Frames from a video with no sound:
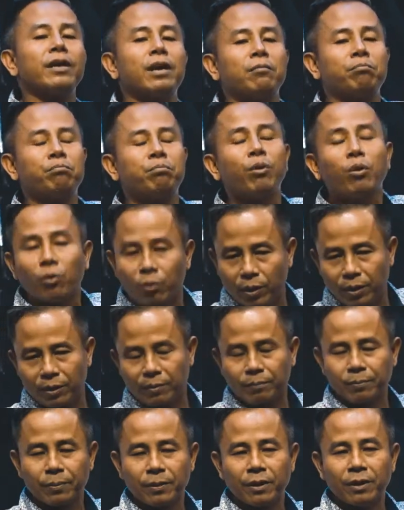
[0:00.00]
that boy
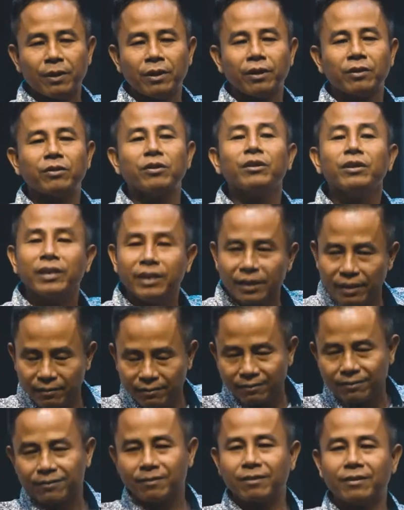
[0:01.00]
to
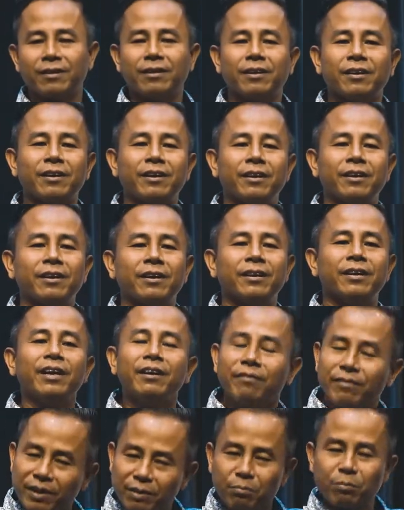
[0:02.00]
leave.
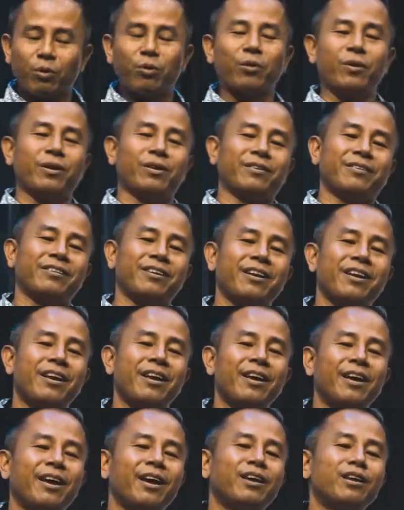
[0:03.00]
Leave that boy.
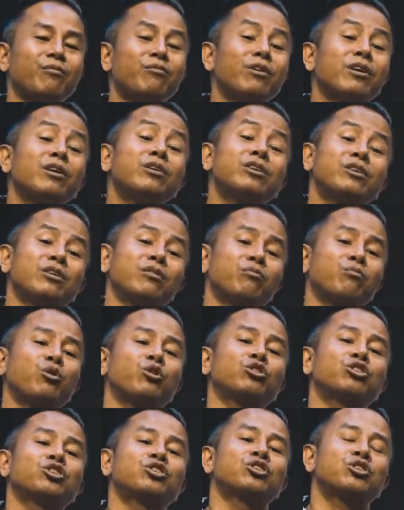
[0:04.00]
And the villager
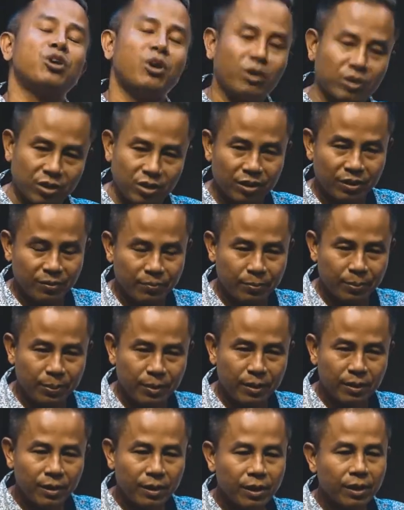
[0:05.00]
was shocked.
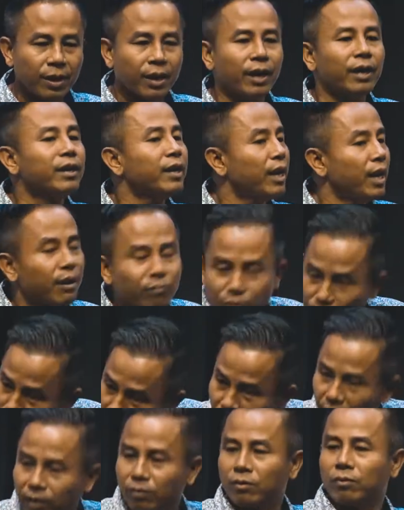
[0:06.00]
And
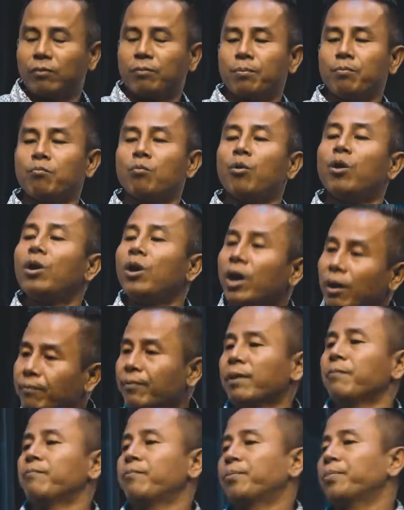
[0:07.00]
everyone, more of
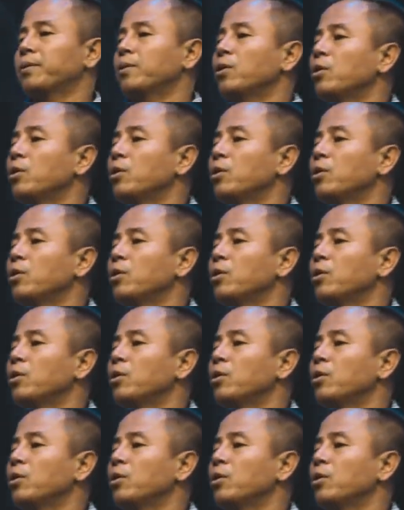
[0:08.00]
them,